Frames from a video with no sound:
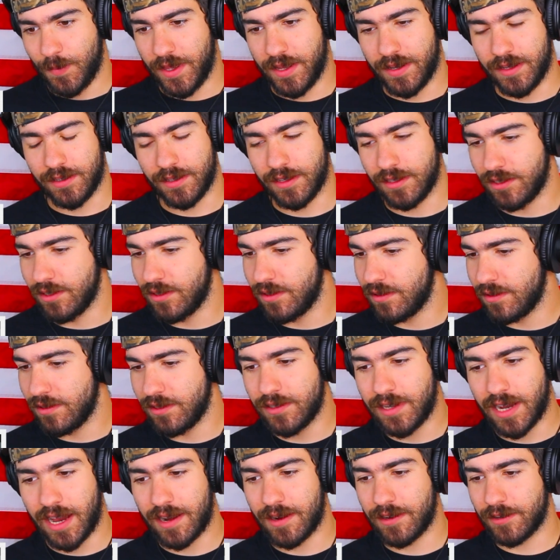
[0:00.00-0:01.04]
And you,
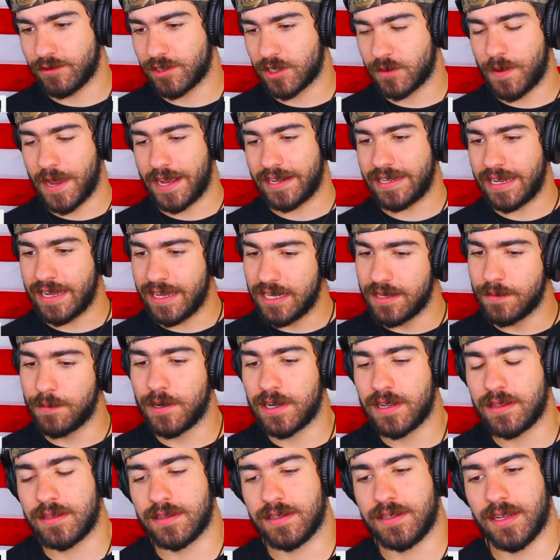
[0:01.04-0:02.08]
you gotta respect
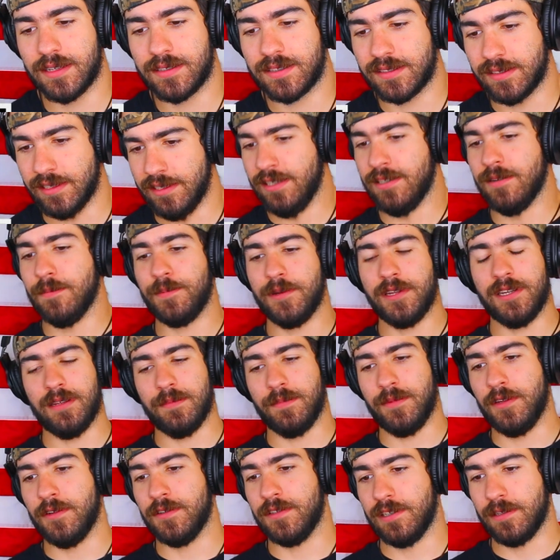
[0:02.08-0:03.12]
anybody that does this
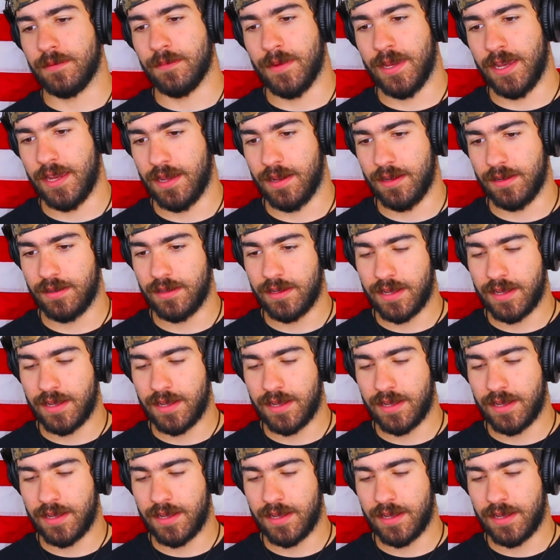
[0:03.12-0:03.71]
independent music, man.